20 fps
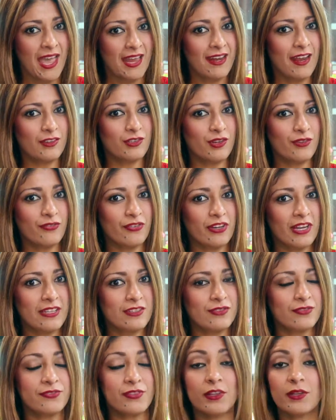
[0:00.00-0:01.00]
Now don't forget
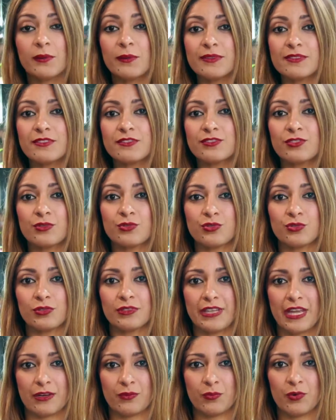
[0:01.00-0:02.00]
to follow us on social
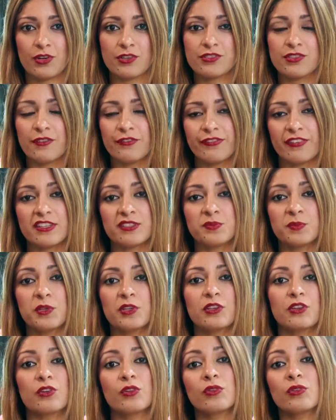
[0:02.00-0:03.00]
networks on
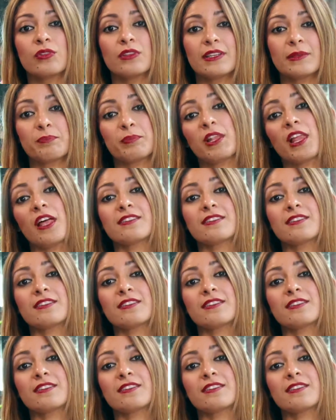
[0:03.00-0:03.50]
Facebook, Google+,